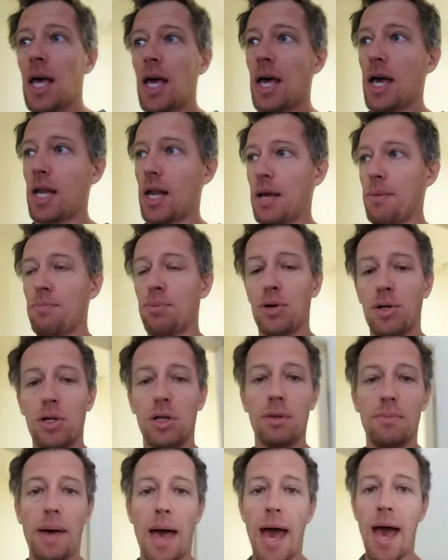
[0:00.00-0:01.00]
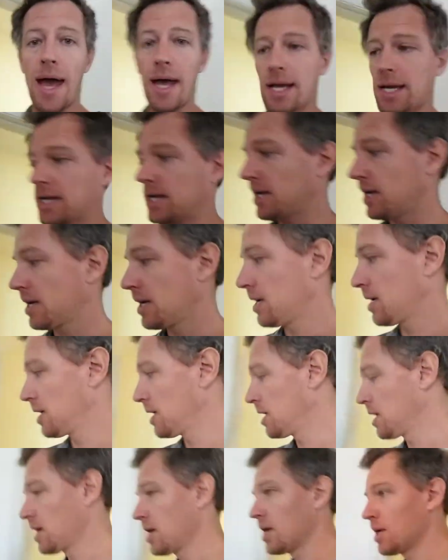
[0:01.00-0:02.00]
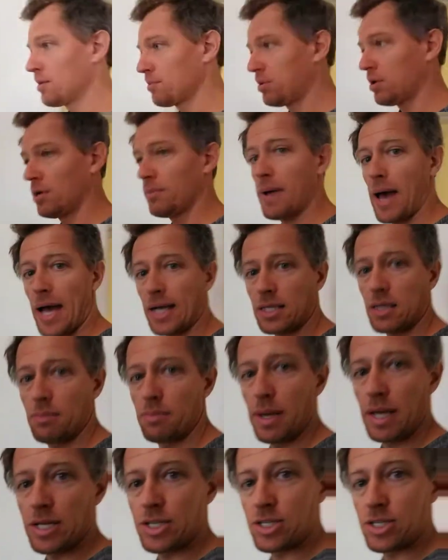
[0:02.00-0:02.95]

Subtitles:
and I pull back the bed